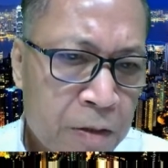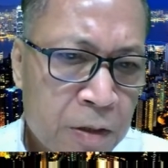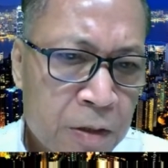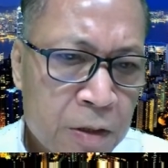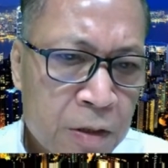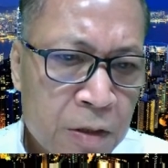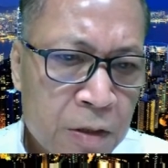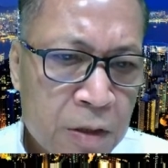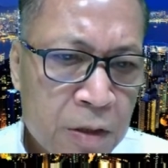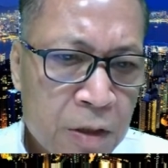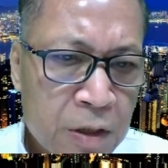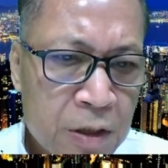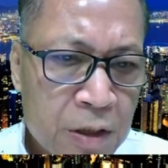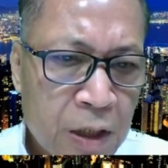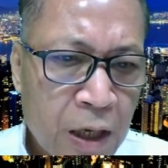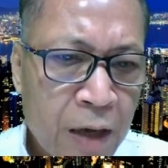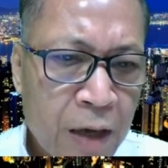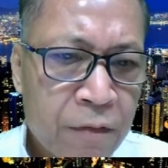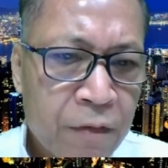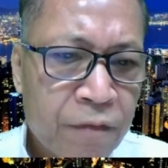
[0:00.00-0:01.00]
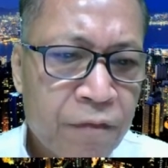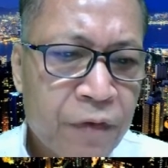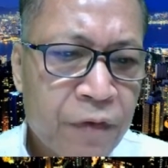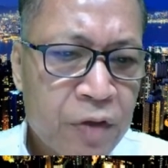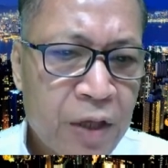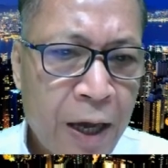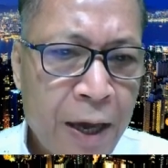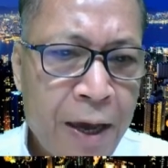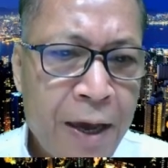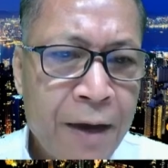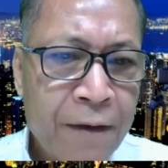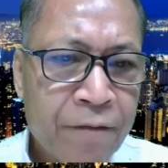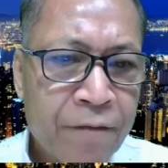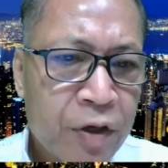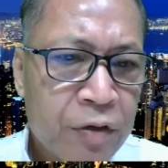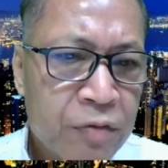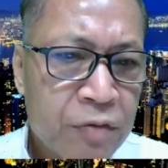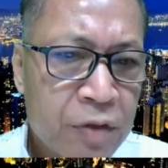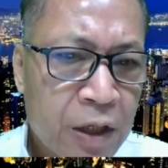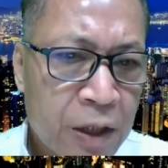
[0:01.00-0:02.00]
This kind of filter, air
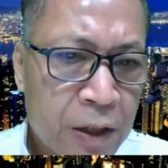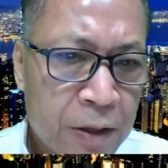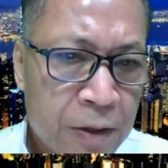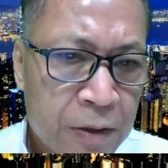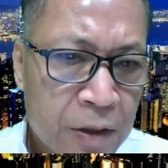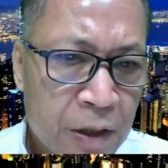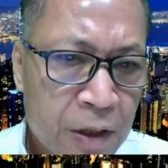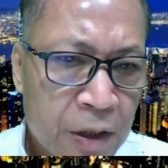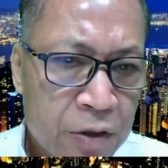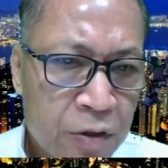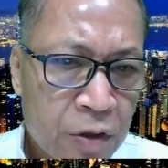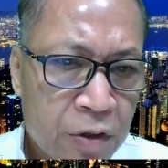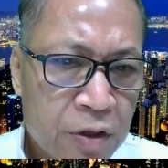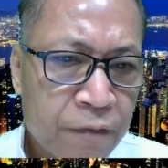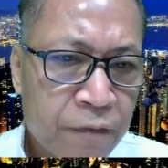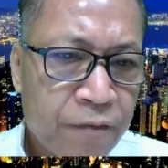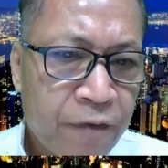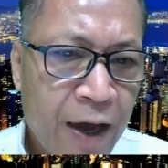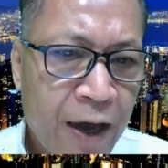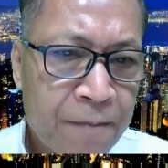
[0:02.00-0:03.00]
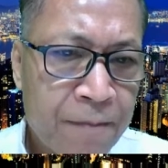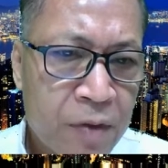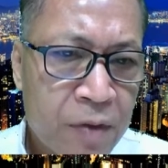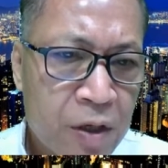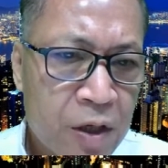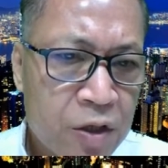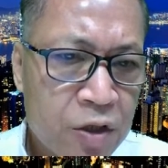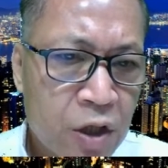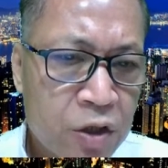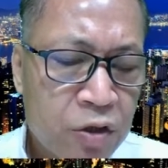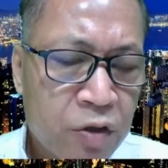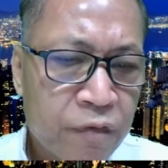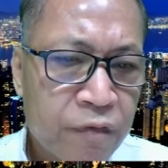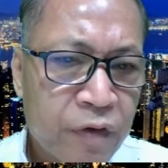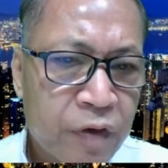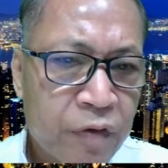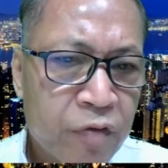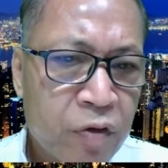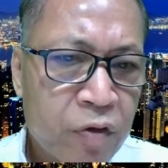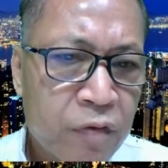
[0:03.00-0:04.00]
filter, exhaust fan, essential filter
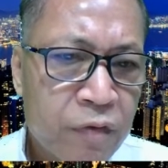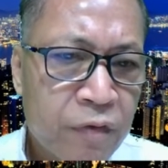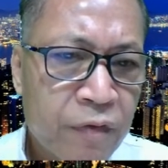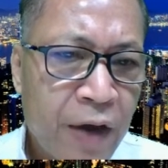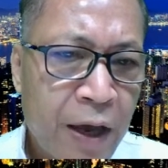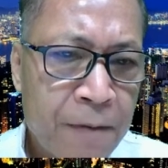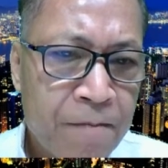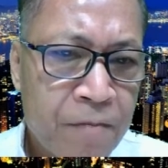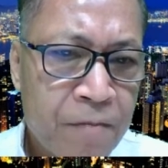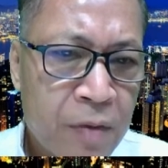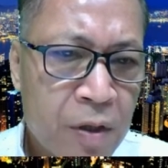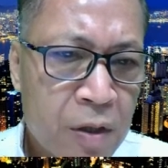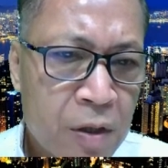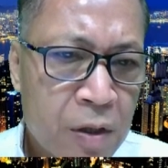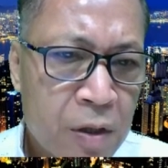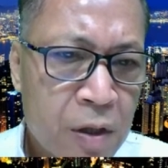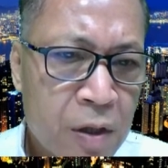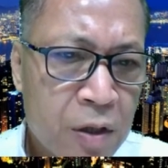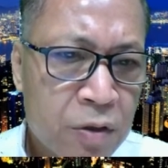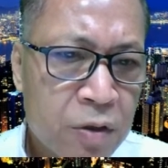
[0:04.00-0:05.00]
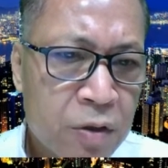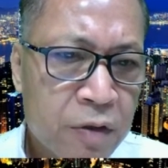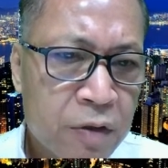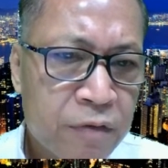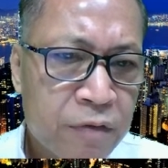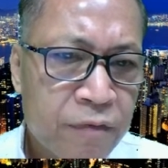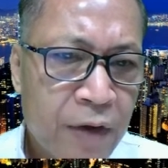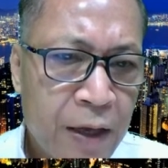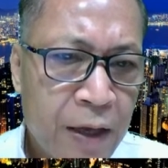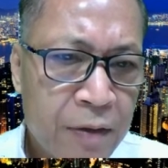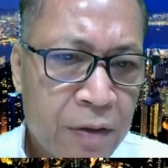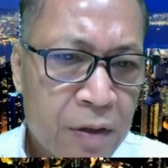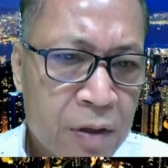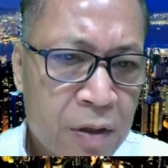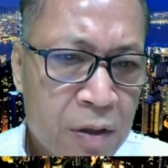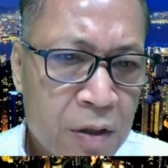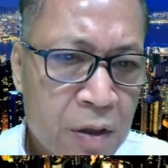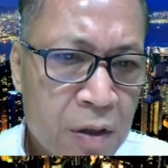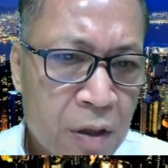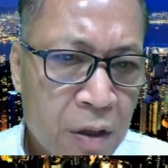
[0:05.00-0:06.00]
fan, exhaust fan,
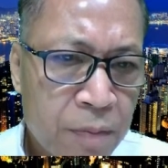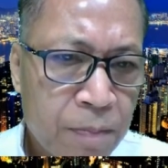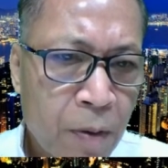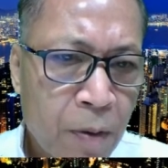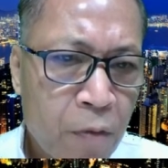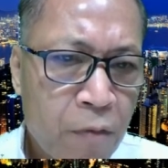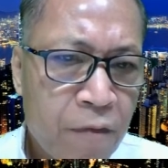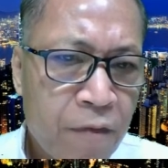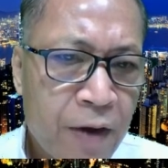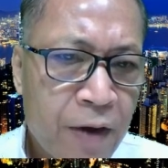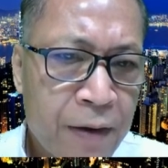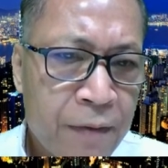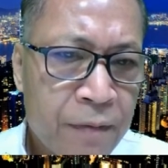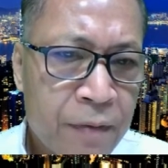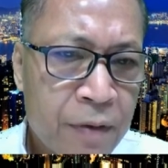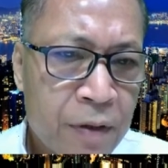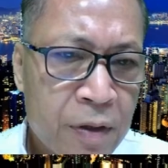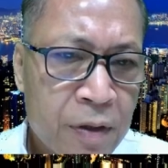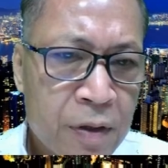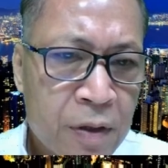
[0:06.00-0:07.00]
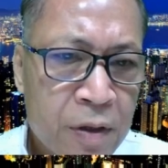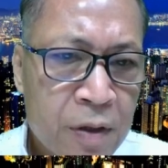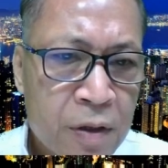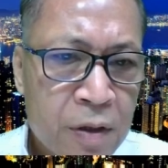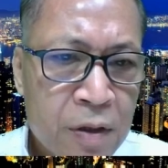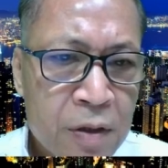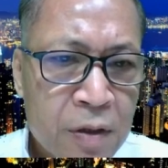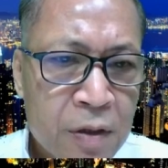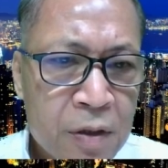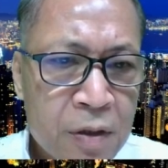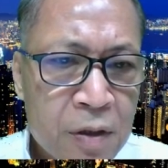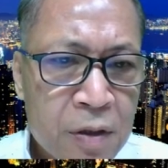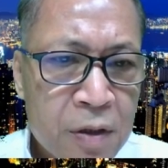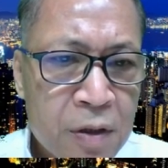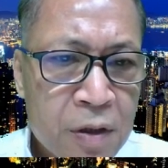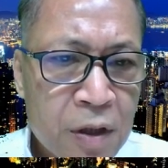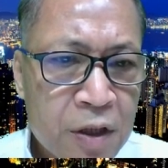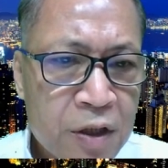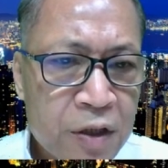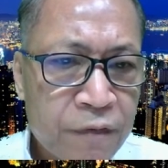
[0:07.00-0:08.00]
a bowl fan. This
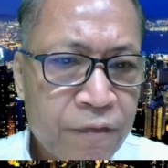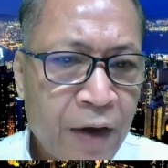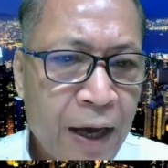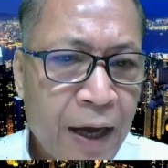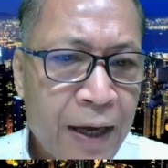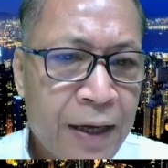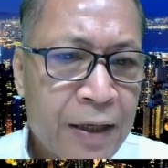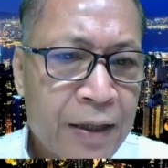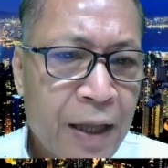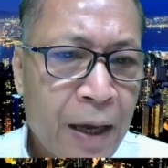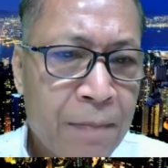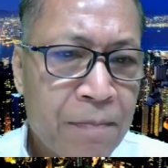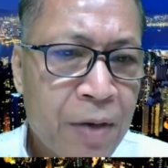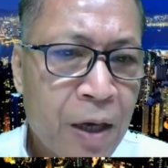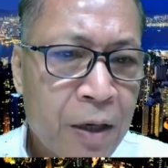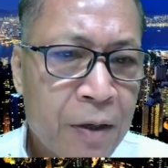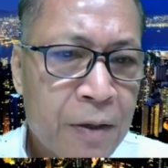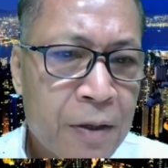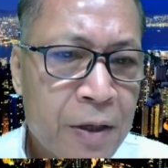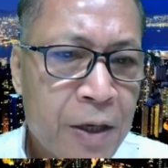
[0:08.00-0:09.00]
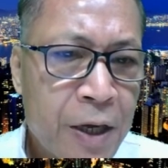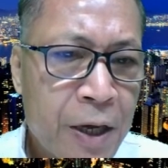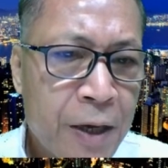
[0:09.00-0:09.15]
is a fire damper here.